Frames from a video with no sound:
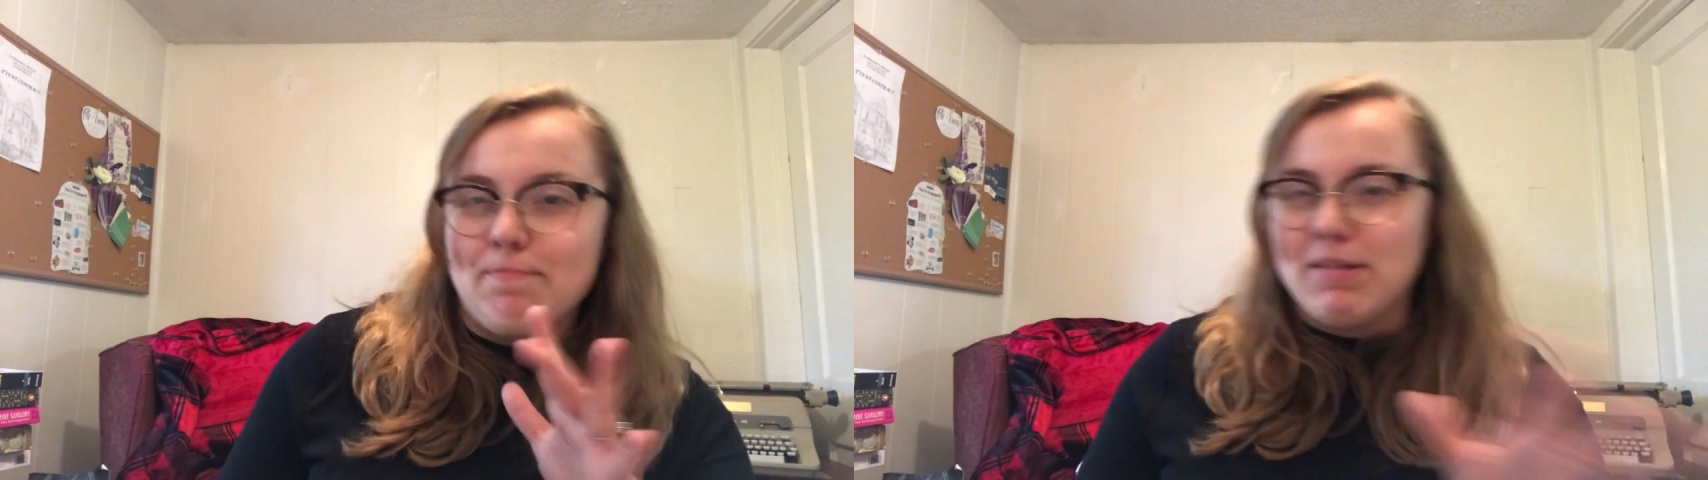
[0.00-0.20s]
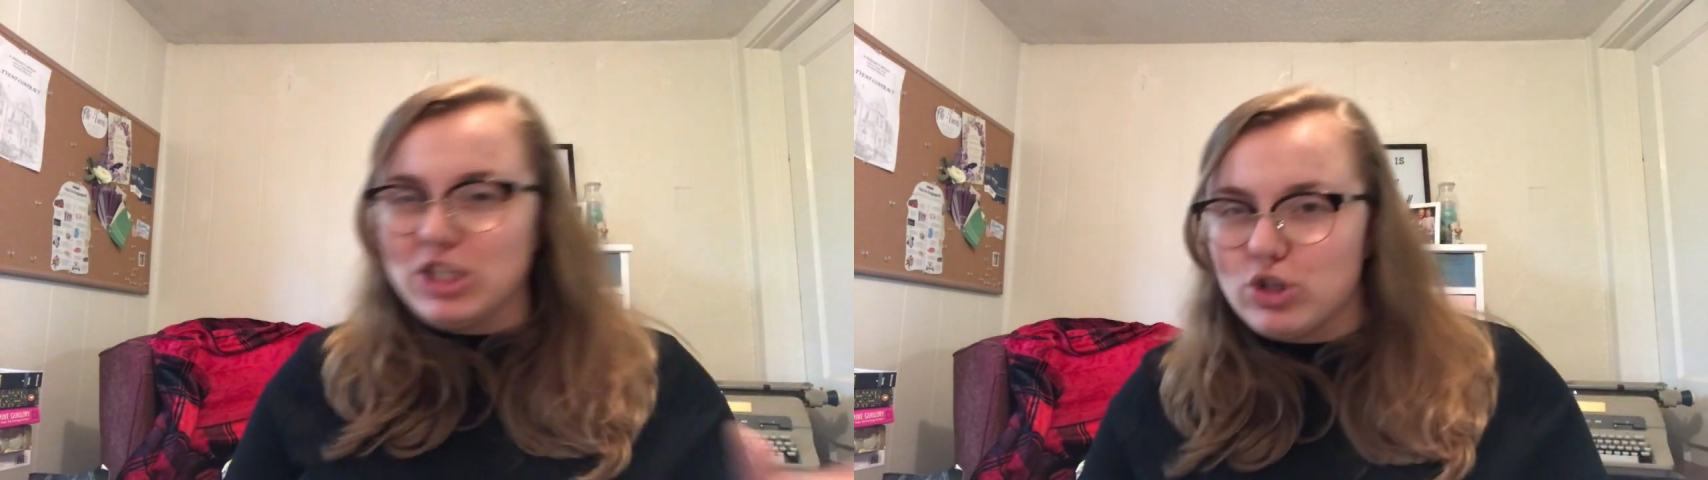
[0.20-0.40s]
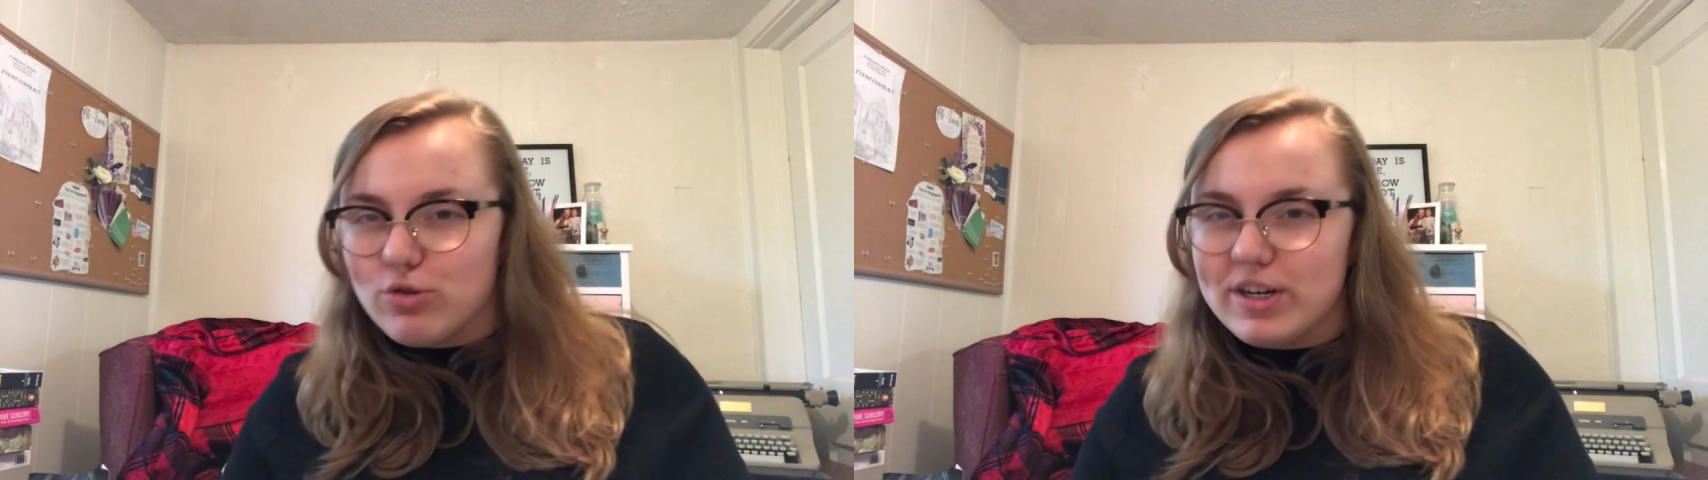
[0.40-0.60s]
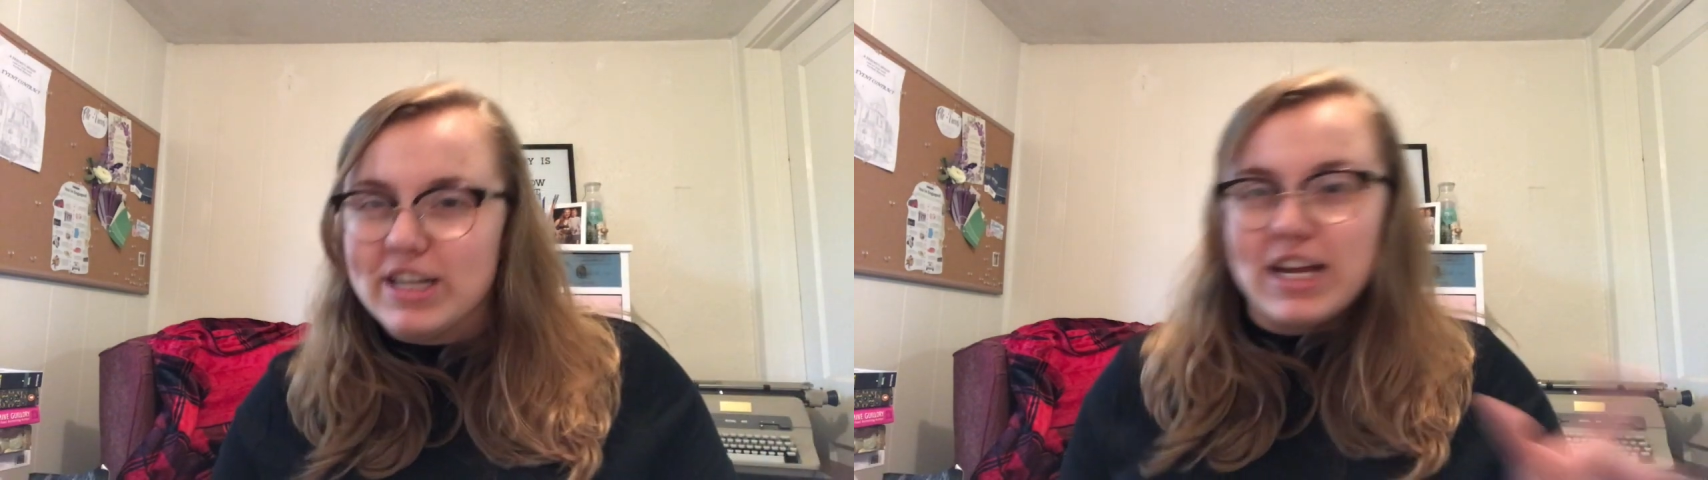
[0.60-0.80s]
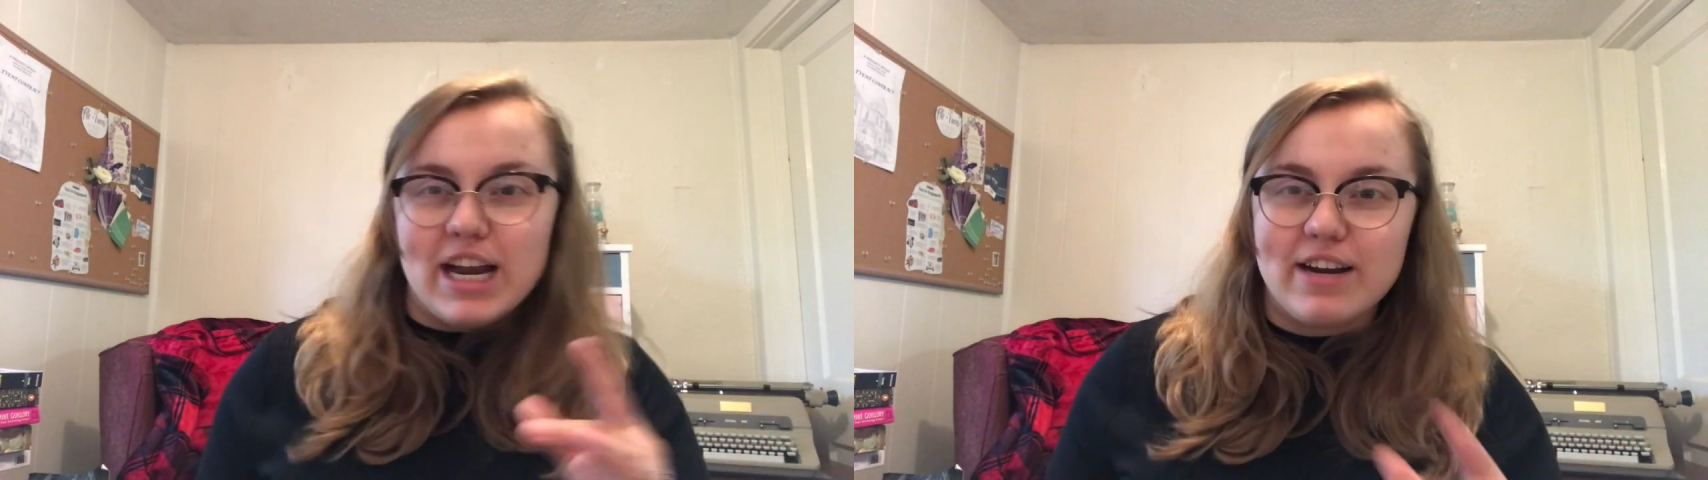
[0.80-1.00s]

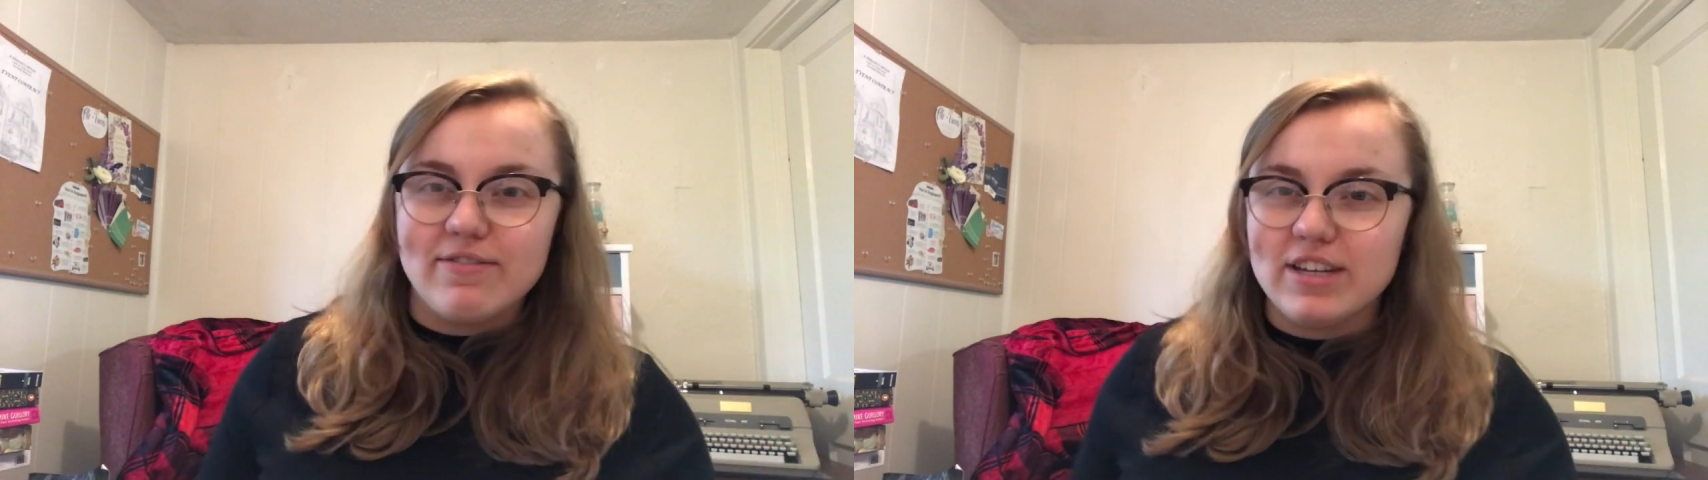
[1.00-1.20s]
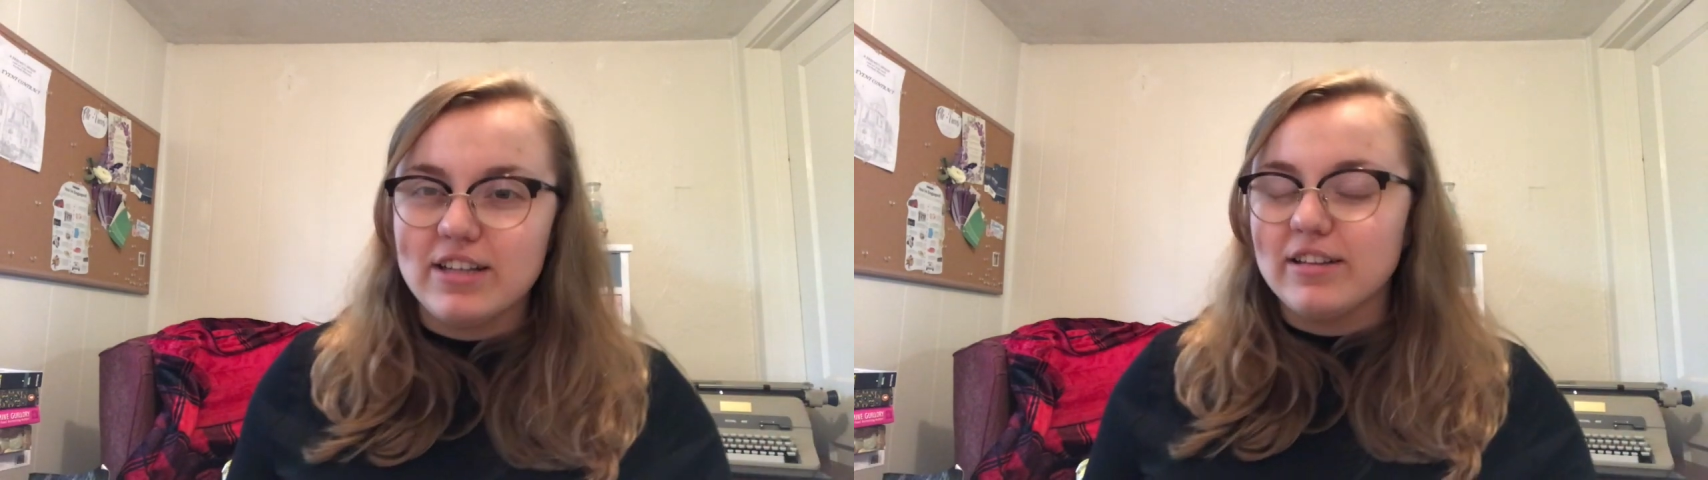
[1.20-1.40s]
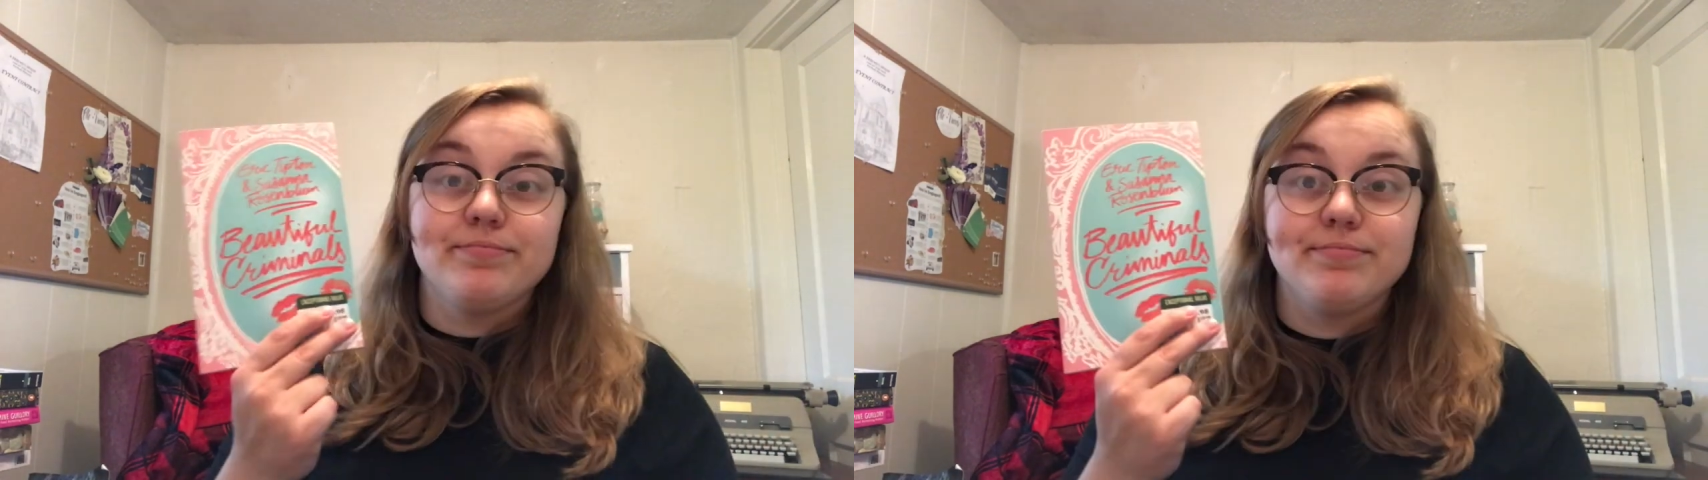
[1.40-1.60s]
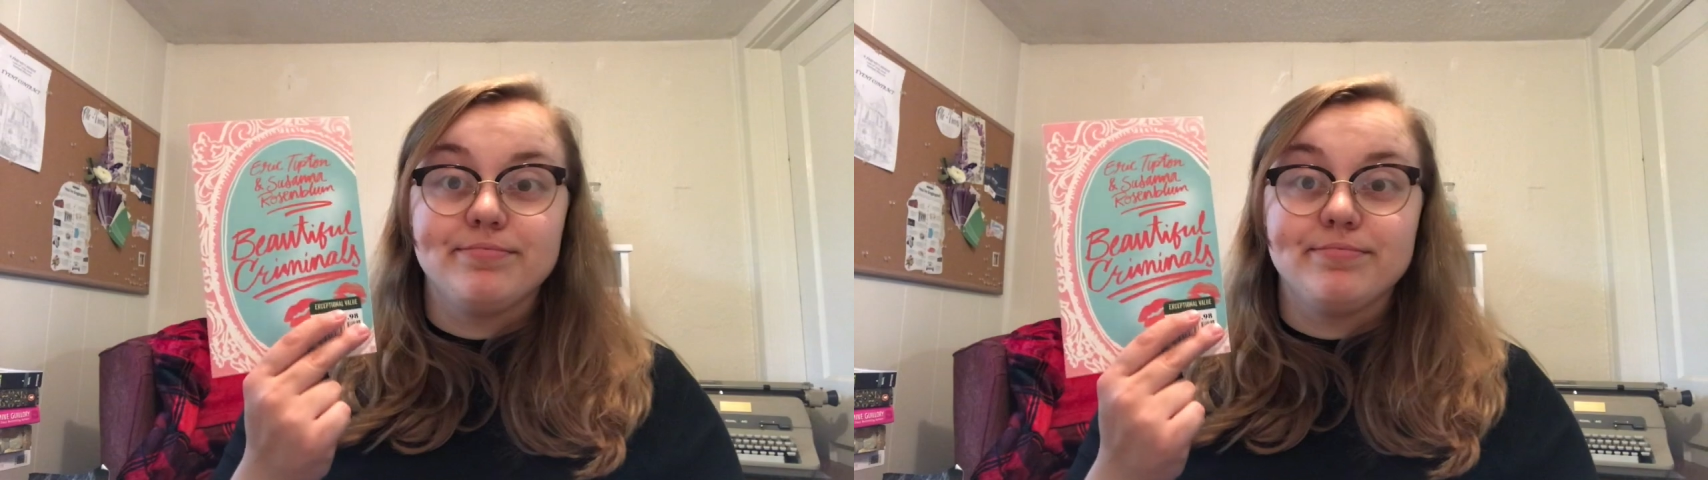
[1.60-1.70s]
mystery kind of deal.